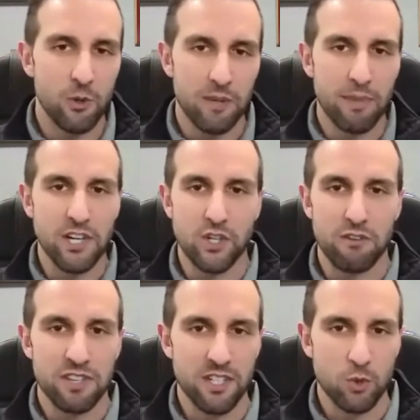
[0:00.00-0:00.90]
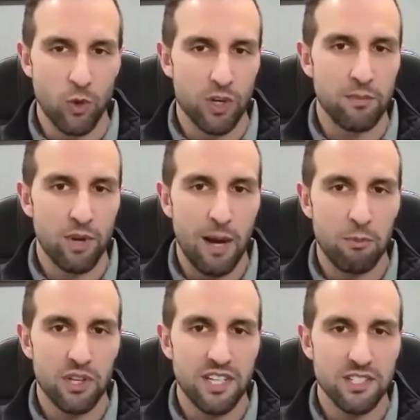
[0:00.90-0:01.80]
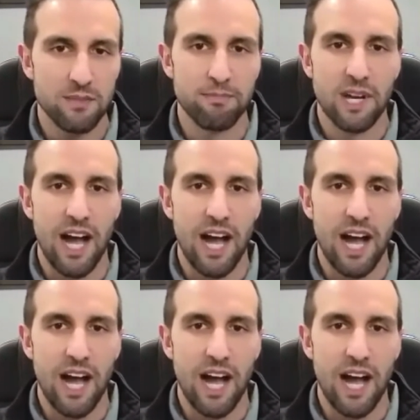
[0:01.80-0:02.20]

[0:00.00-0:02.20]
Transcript: we can make sure everything's working properly to